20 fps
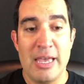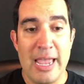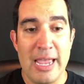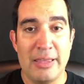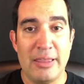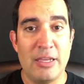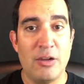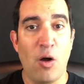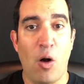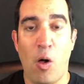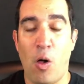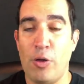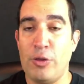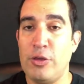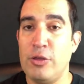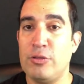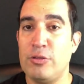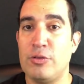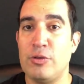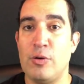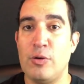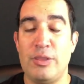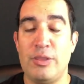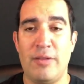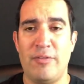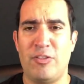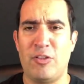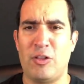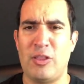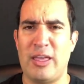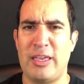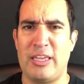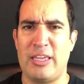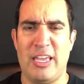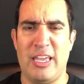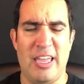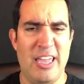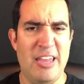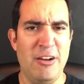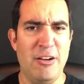And then all you do, and then they're like,
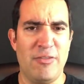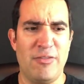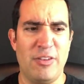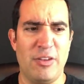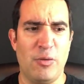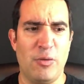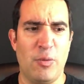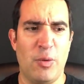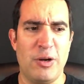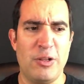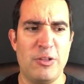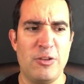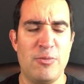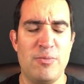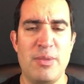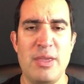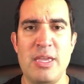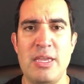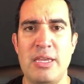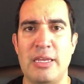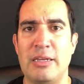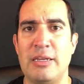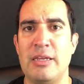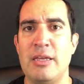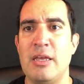interview, what do you mean?